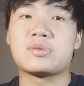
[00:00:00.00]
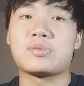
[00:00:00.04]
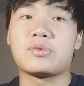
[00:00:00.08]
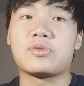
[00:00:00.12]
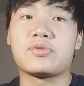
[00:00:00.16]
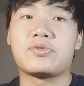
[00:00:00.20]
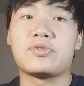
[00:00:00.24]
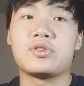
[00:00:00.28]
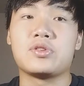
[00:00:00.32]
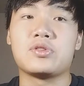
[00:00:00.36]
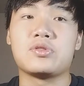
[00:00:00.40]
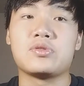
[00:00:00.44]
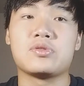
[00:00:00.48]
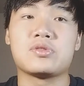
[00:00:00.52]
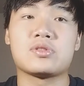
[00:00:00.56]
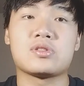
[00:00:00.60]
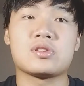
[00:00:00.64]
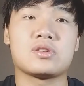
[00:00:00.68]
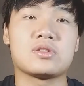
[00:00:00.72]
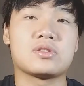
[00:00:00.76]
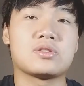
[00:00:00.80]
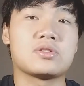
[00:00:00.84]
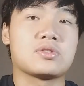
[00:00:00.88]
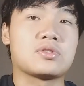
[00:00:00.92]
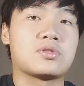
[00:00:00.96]
similar views
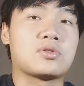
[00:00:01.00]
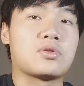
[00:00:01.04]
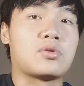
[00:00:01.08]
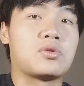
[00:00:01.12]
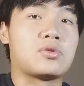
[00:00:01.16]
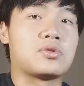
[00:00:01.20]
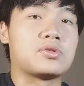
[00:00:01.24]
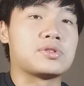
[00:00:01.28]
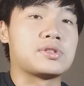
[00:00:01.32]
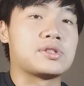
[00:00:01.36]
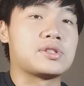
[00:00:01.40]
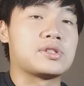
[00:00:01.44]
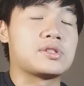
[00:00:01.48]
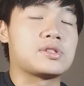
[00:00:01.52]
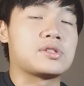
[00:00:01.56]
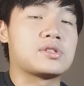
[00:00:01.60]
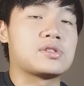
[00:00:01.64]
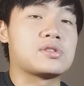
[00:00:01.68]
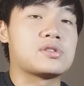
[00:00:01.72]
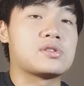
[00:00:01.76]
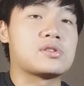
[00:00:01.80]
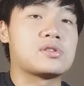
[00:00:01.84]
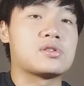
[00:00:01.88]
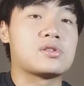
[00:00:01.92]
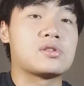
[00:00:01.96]
on goals
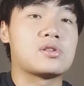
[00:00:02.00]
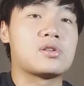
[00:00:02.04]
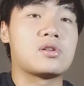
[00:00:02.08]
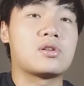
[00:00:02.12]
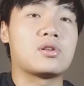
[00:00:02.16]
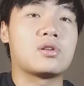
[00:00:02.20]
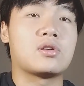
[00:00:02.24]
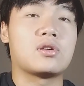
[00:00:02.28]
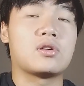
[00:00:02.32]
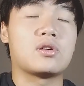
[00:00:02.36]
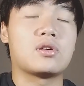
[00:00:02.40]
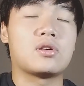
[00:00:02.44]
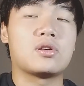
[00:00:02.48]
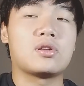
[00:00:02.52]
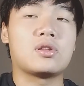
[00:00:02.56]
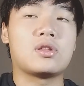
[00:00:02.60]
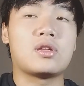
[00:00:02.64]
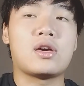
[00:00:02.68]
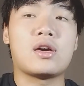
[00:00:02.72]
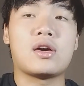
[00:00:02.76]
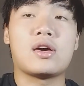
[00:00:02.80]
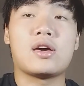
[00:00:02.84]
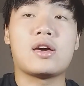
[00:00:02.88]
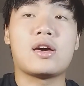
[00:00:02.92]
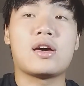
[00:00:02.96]

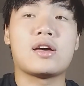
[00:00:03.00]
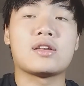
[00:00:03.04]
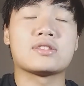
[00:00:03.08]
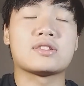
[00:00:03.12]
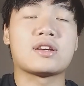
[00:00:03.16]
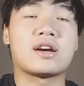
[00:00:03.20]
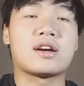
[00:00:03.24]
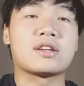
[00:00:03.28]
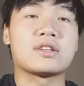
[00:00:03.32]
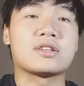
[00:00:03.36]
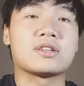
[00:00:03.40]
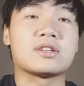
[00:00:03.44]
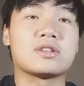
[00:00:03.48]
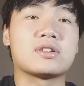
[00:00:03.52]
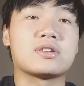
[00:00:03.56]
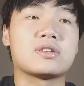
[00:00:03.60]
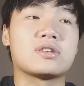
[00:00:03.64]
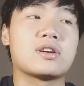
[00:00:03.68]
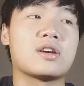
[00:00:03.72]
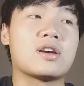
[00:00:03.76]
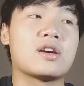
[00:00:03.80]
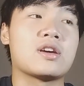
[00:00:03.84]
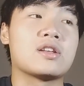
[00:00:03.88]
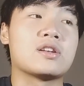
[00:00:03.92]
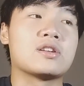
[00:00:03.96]
as I did,
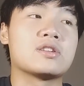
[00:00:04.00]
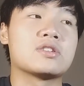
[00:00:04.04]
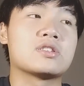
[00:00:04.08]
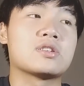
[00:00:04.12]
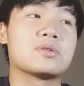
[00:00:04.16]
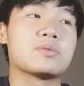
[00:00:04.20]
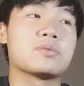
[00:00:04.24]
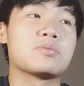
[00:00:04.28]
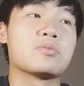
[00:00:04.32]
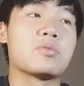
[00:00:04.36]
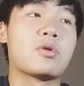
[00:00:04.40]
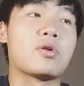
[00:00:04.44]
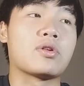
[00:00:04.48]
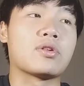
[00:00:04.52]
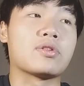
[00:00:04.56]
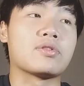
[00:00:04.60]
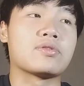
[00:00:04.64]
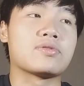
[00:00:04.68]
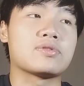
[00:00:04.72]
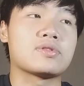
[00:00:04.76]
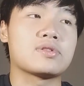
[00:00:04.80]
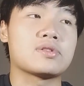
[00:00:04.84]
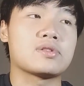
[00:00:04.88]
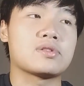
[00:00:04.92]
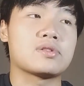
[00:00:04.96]
and similar
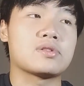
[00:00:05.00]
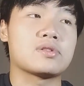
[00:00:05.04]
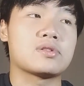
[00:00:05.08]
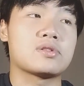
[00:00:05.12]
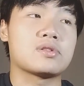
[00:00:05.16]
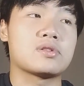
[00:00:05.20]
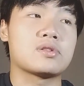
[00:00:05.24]
motives.